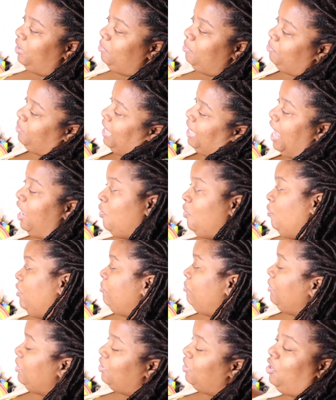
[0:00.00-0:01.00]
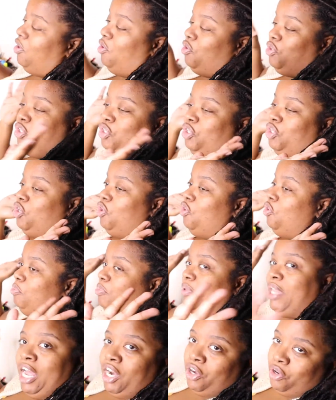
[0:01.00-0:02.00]
Black women,
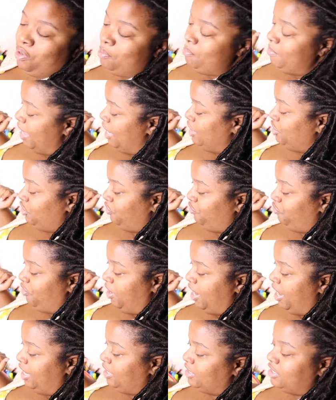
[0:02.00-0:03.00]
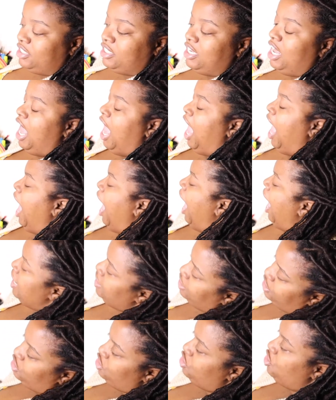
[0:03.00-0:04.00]
Black girl magic friends, and
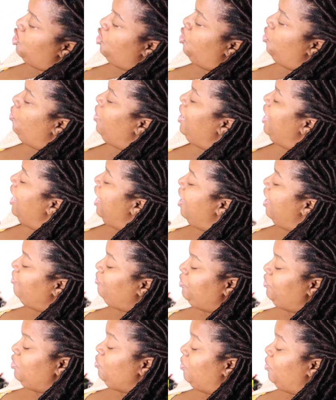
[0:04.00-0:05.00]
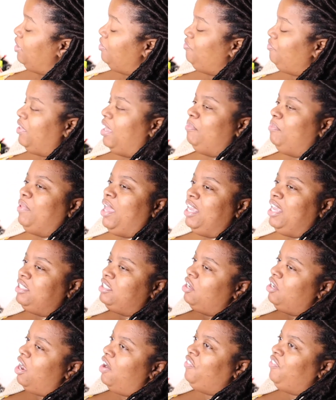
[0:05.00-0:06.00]
so every one of them, I
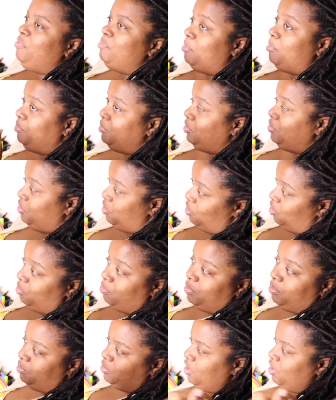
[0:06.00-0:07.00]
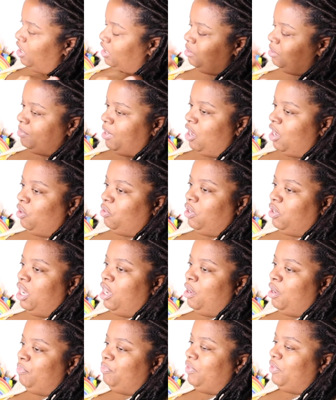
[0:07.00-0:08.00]
remember the girl we were talking about,
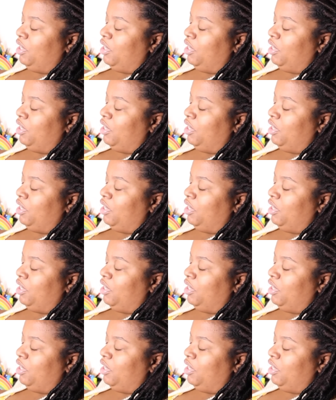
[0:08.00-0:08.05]
a